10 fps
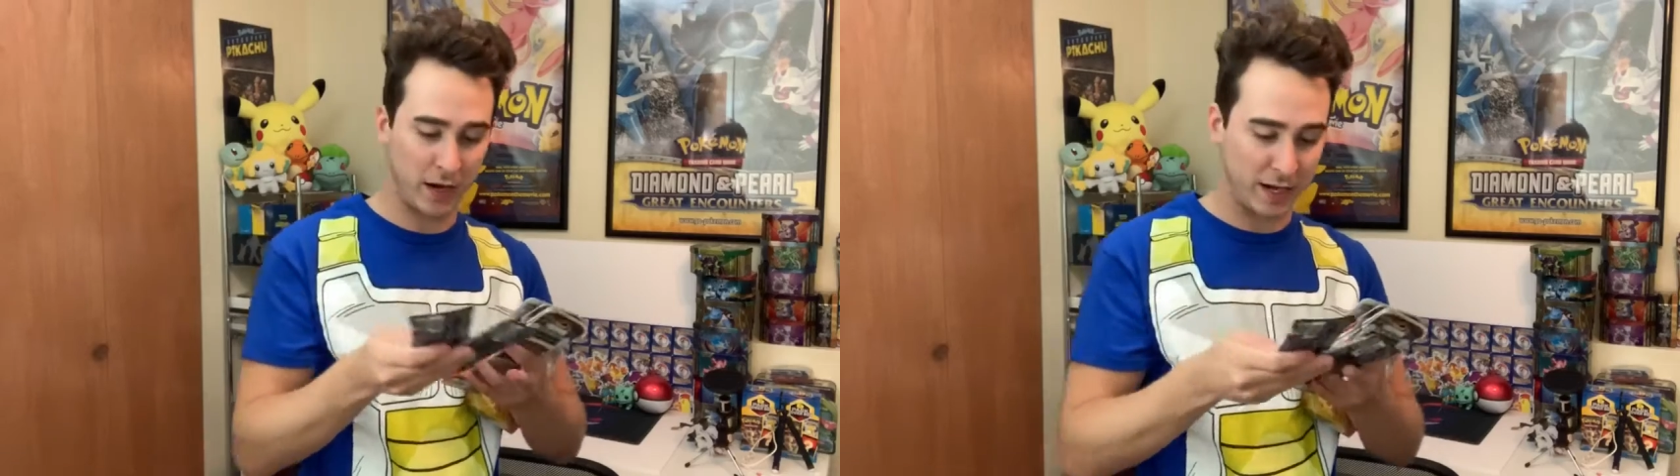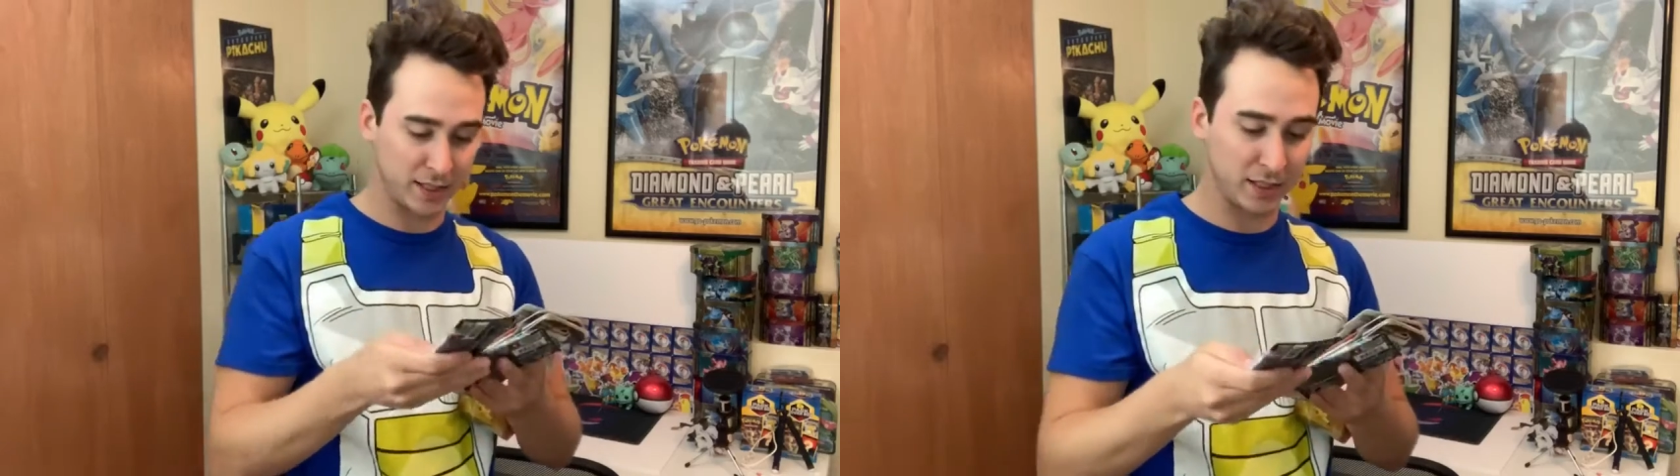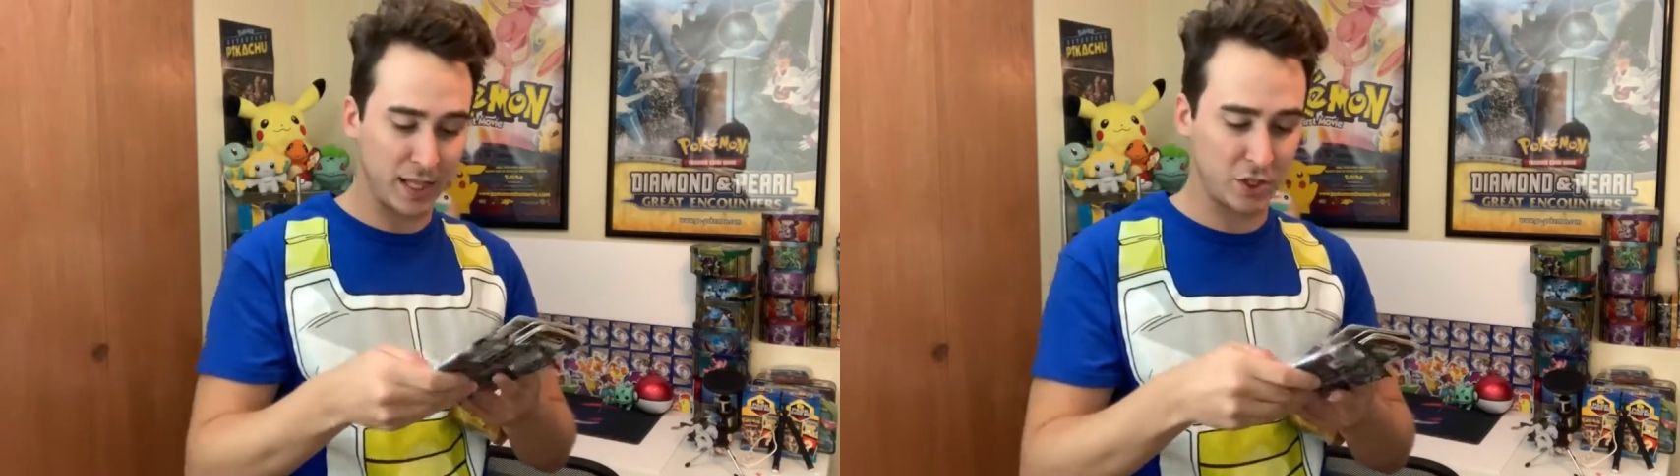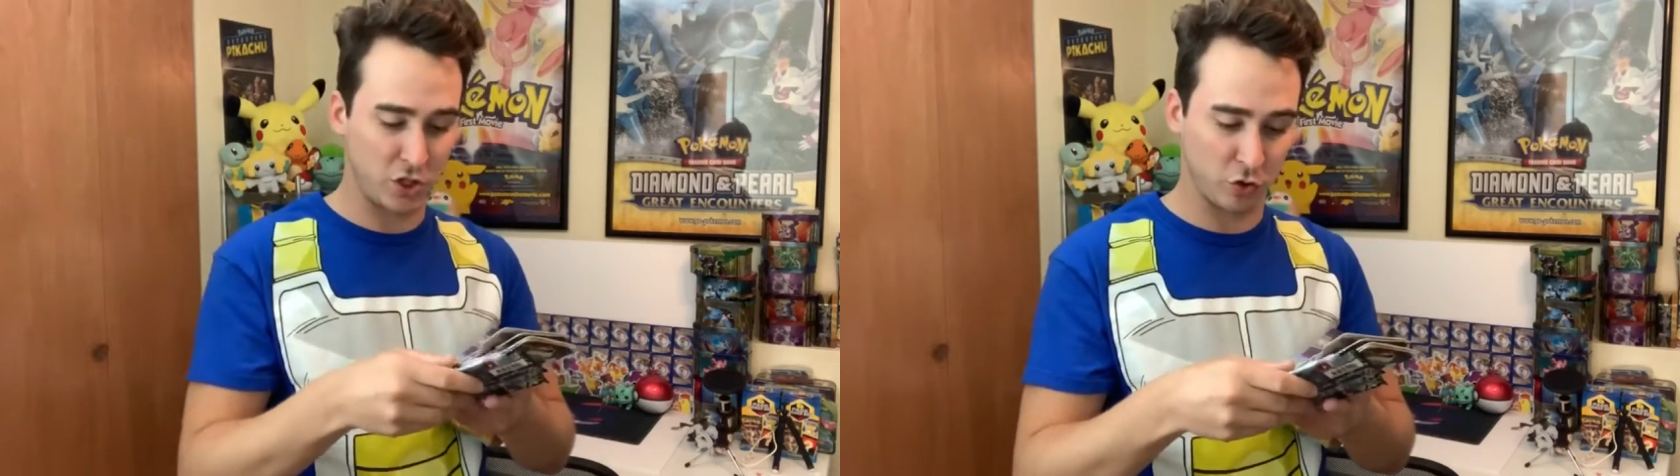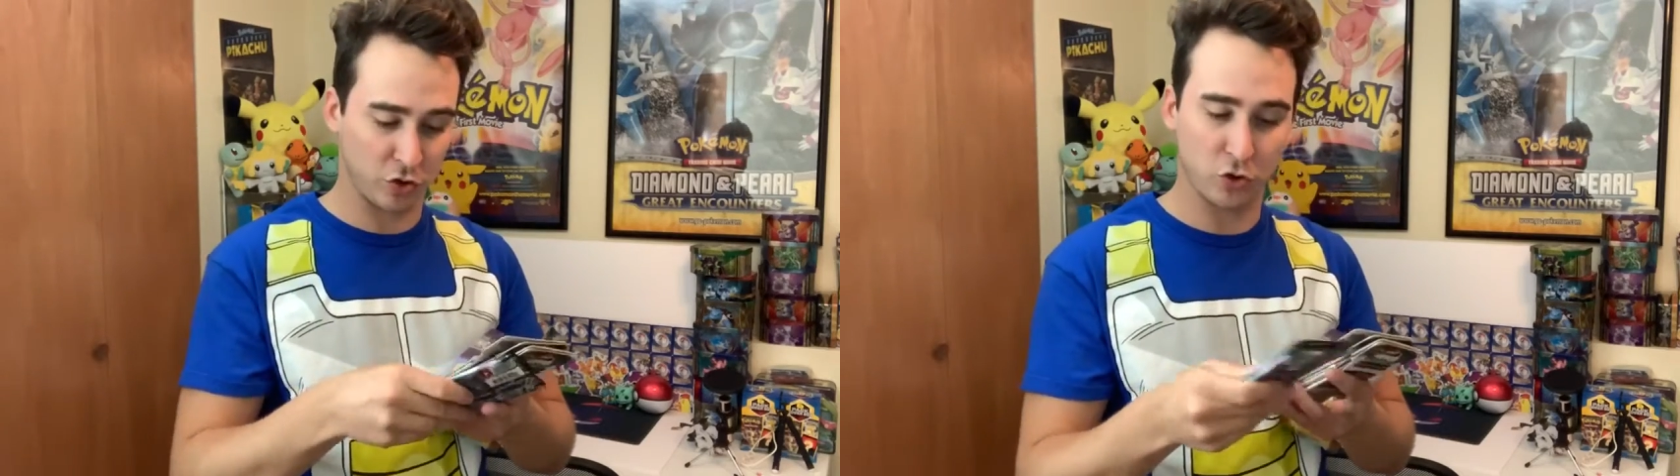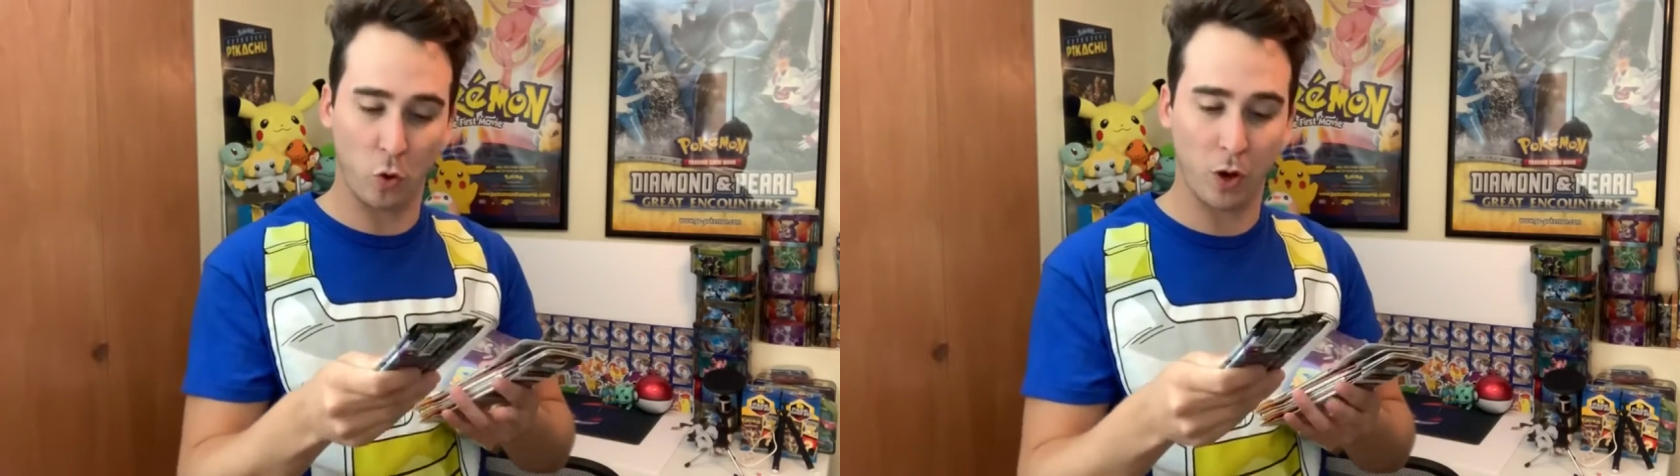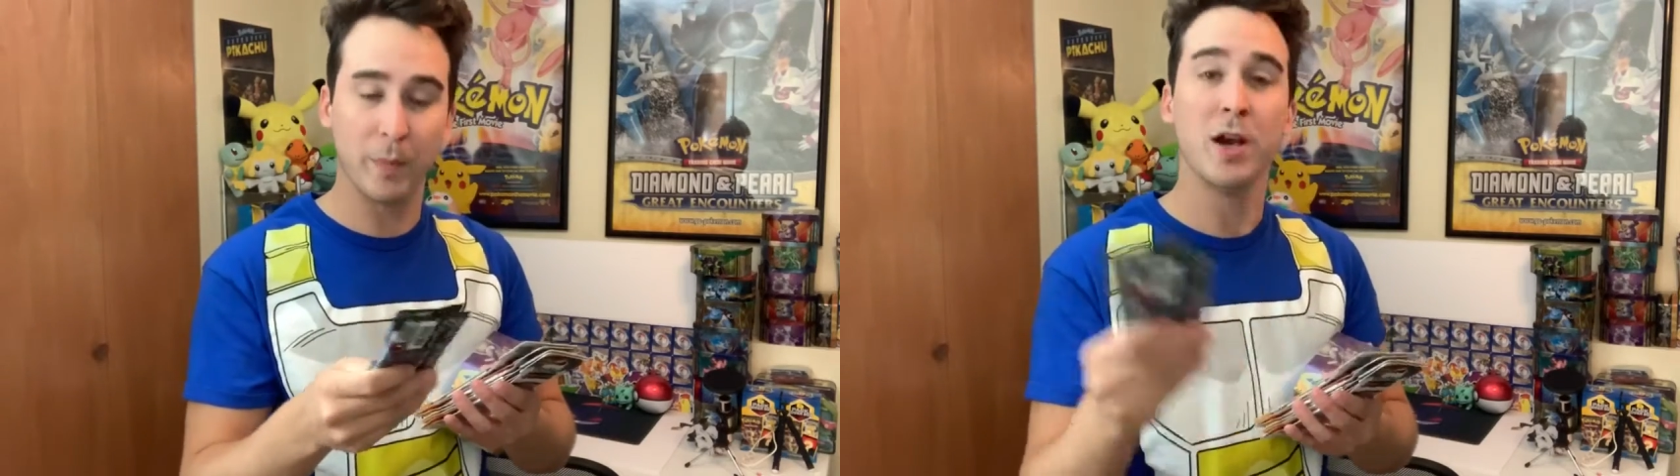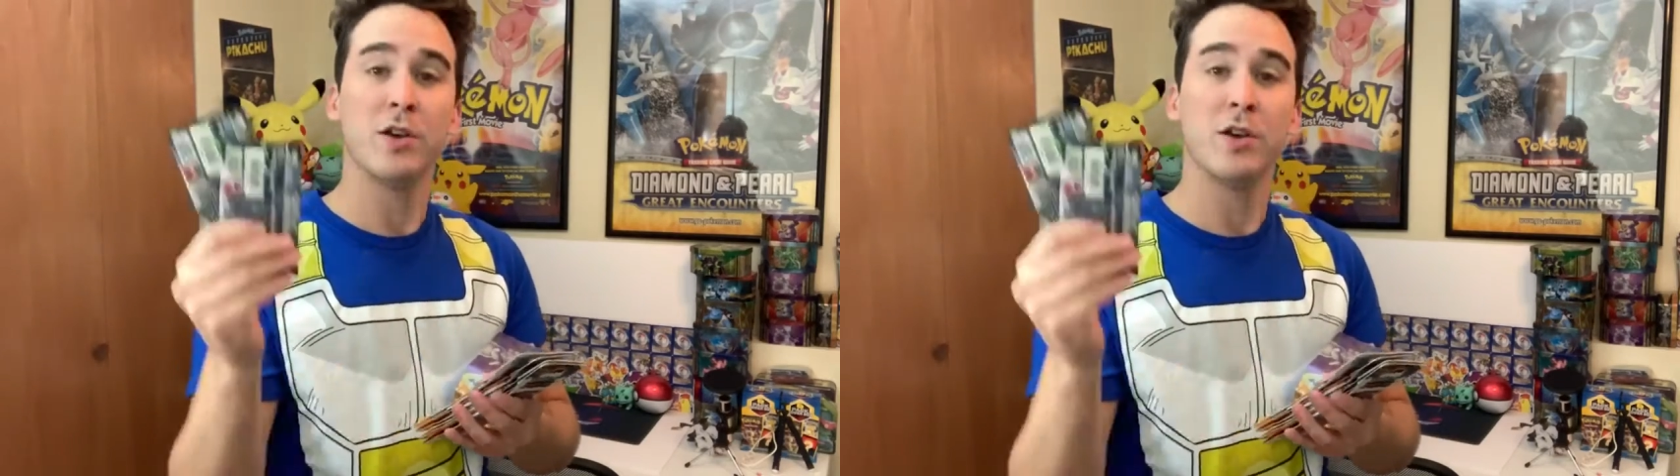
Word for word: and a Celestial Storm,